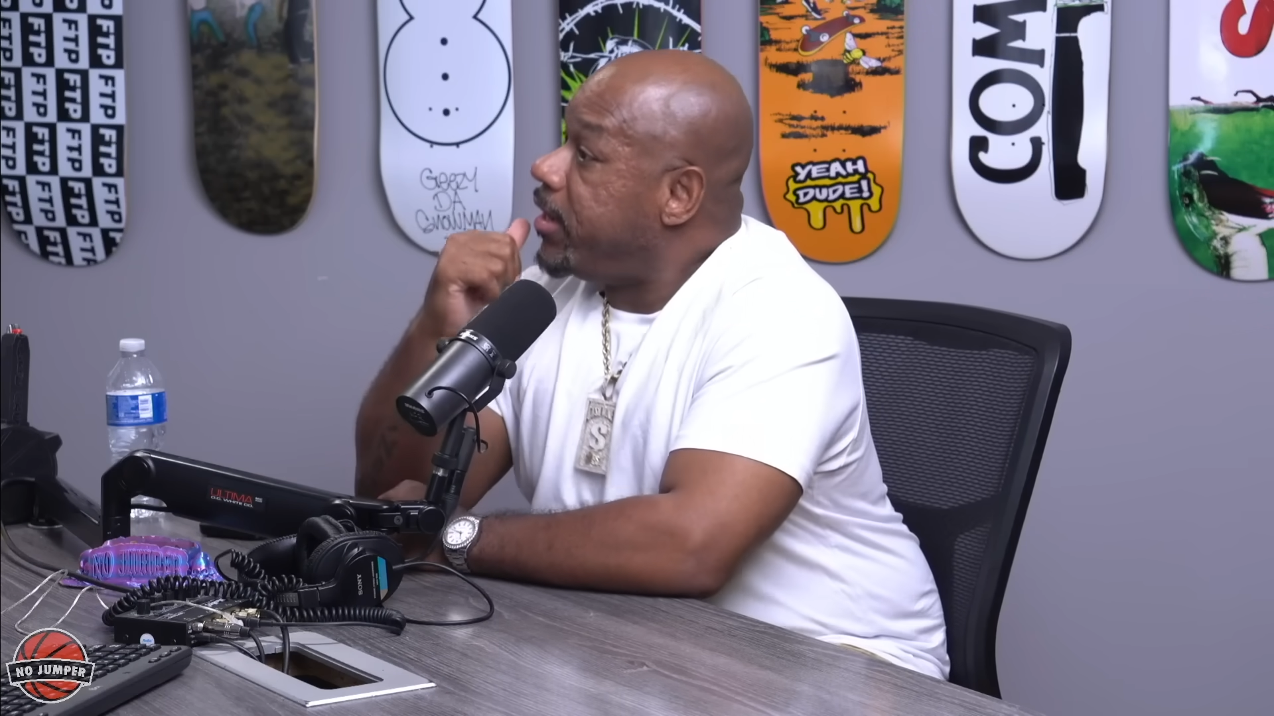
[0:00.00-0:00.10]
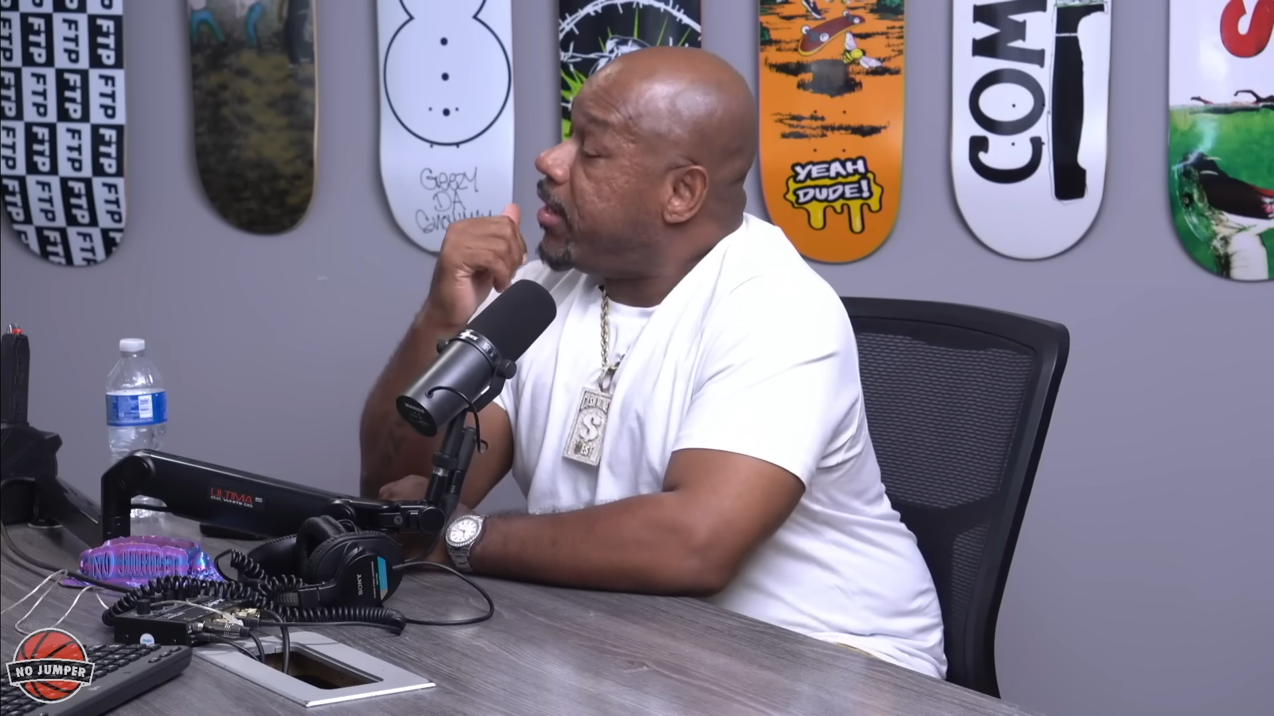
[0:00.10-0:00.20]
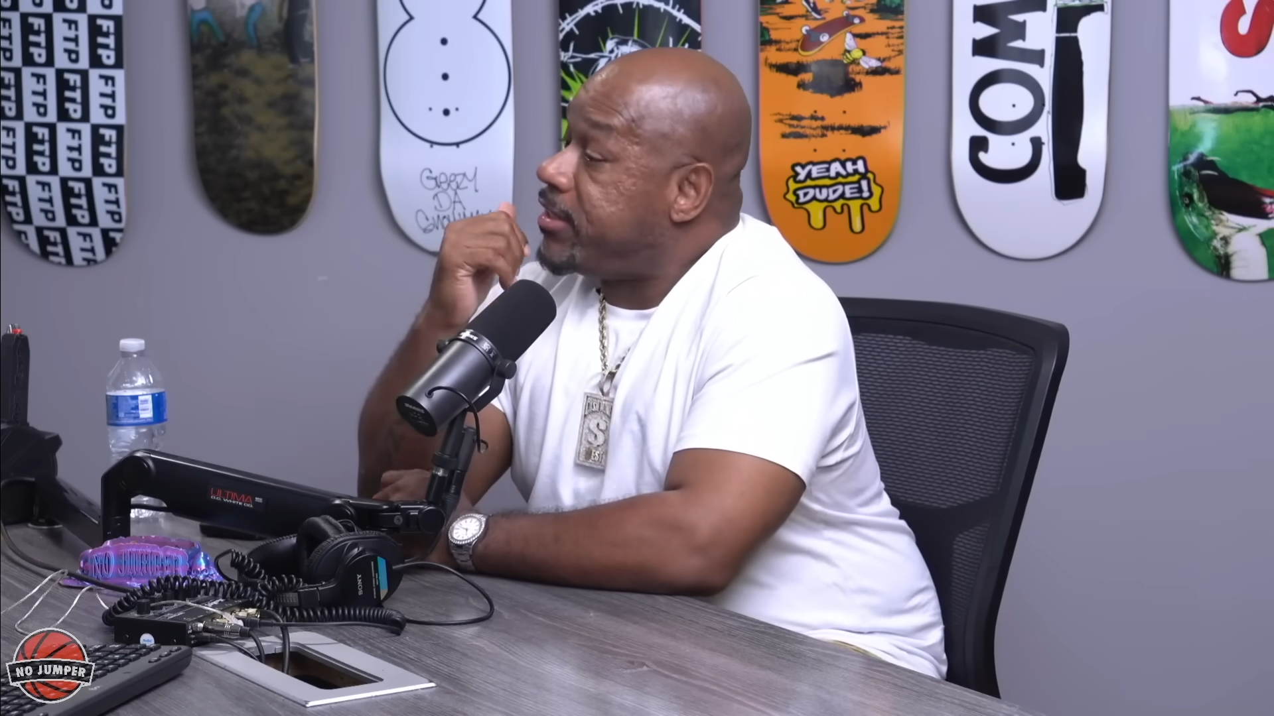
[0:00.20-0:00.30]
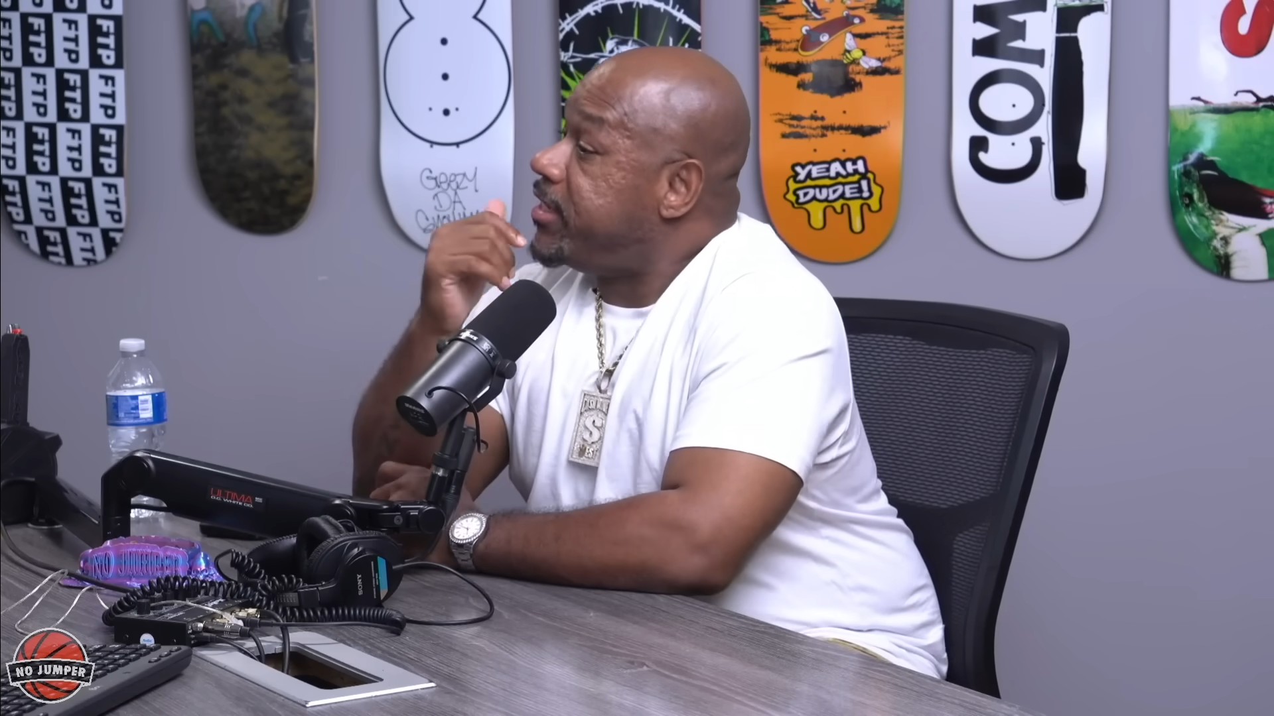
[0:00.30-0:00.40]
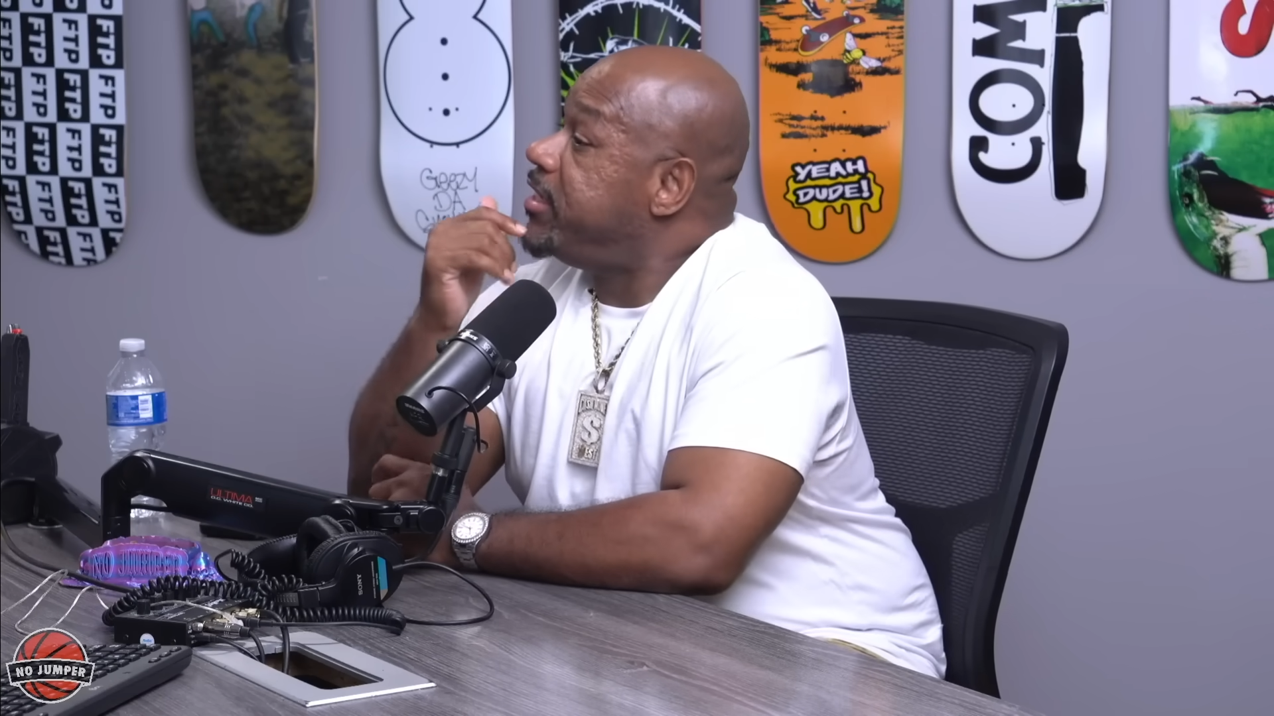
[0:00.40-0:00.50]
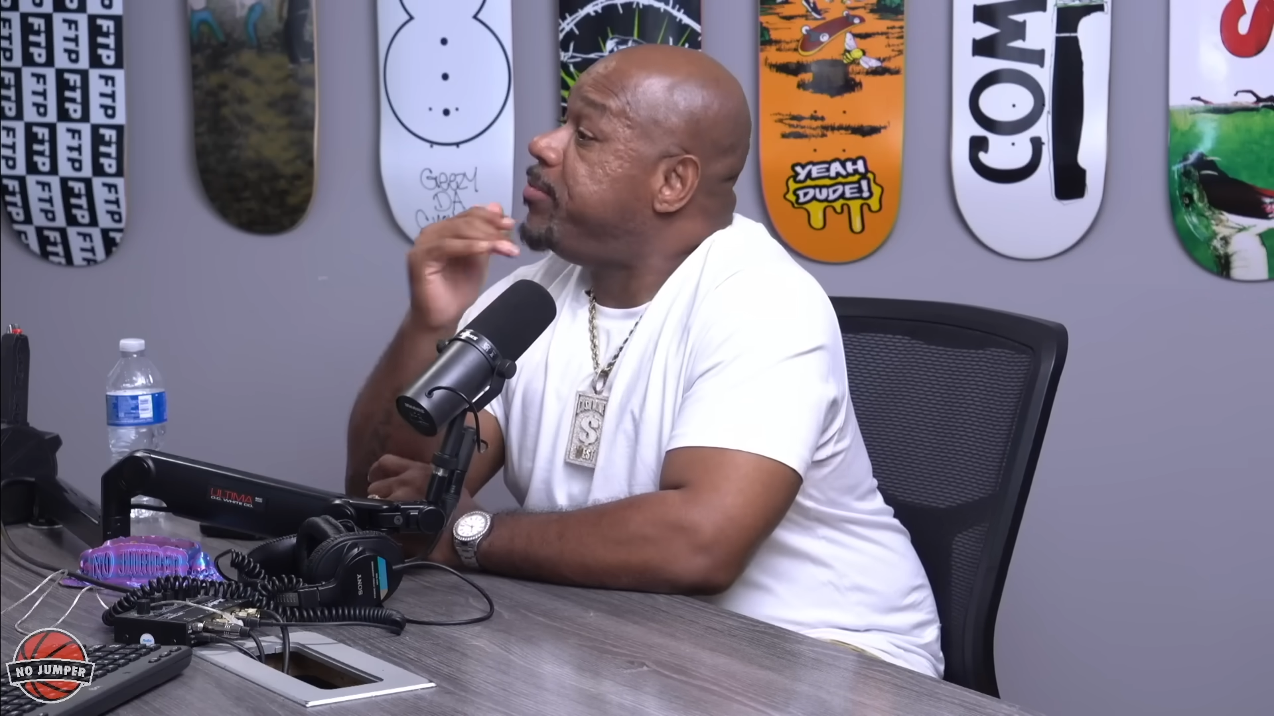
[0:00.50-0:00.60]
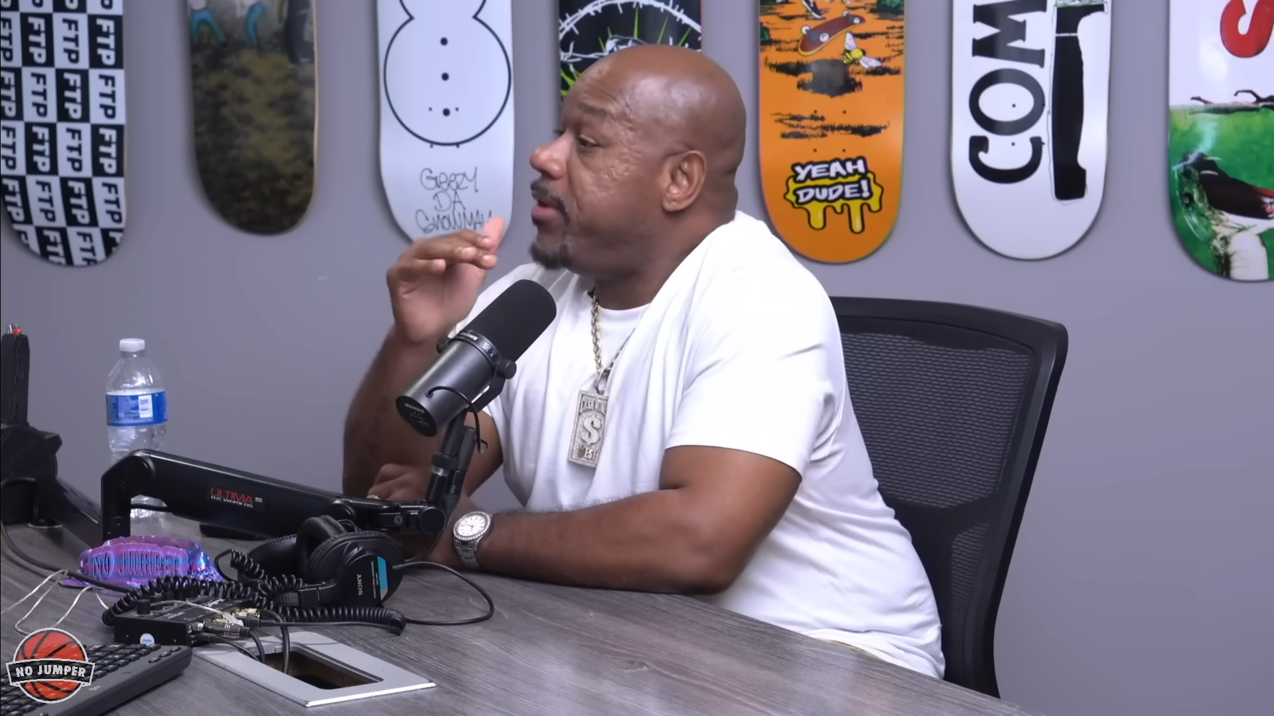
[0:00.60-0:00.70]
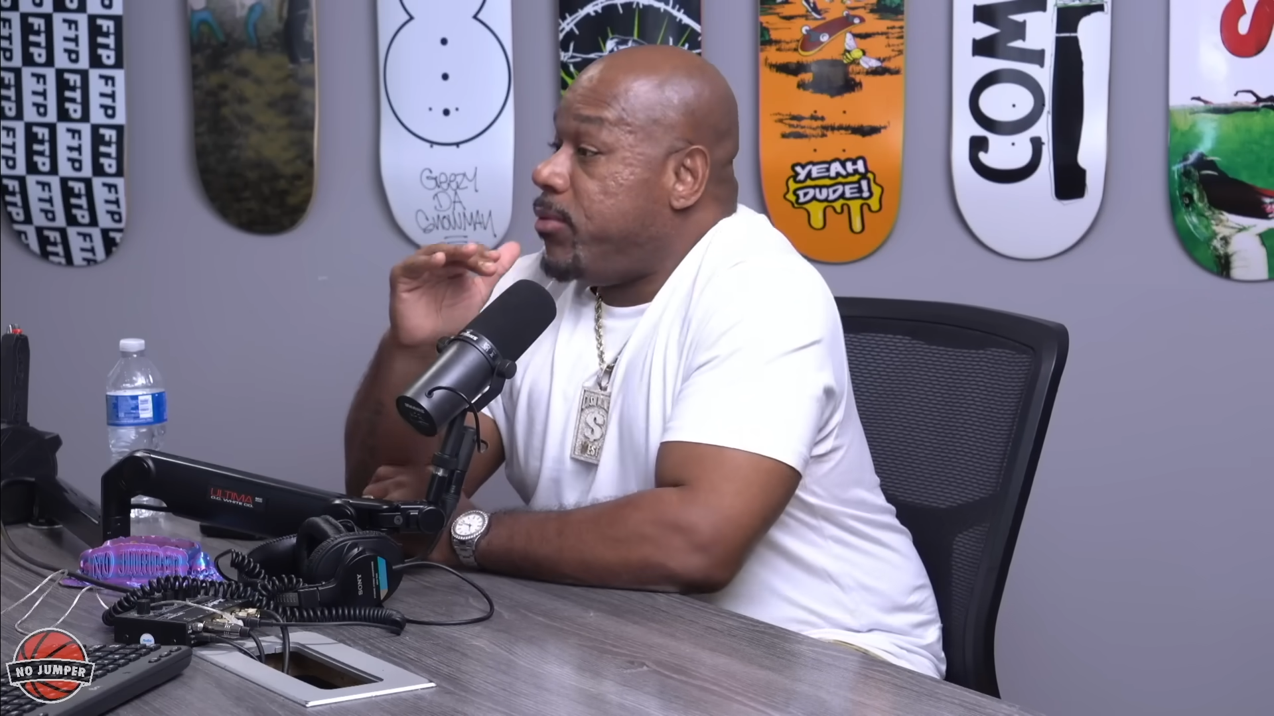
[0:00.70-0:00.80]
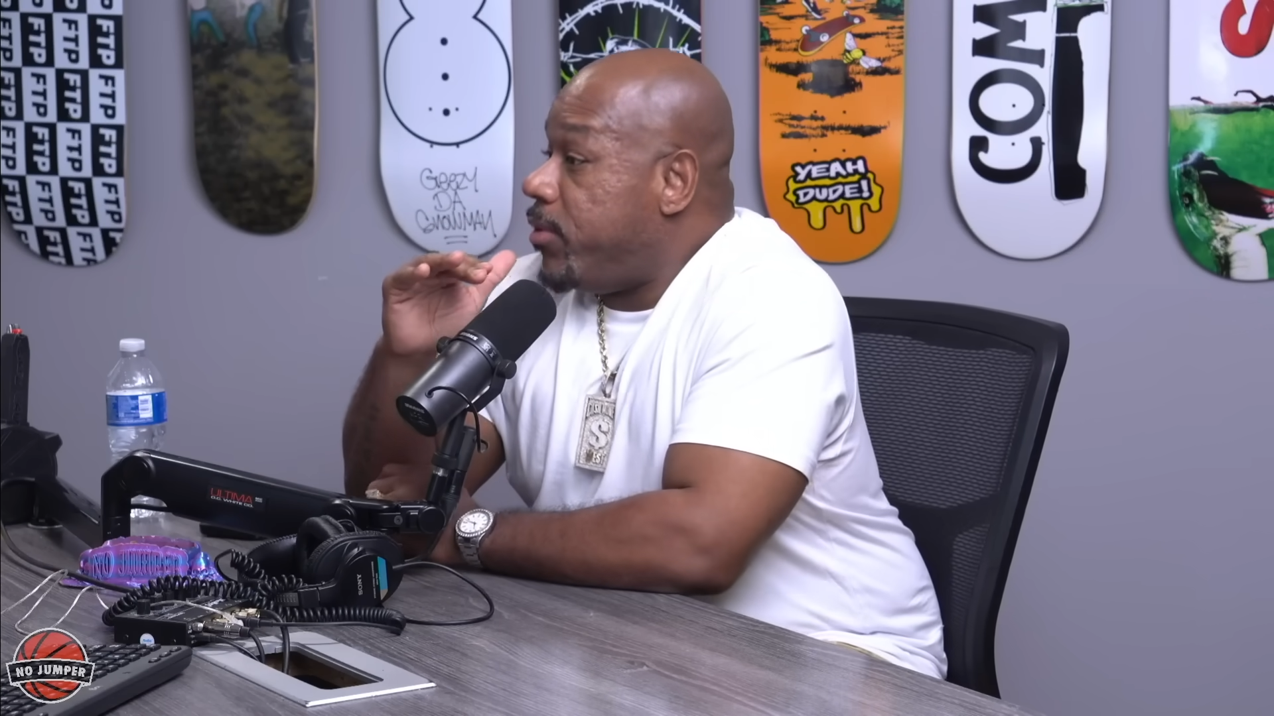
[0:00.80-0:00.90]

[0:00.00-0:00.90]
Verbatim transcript: Cause he's been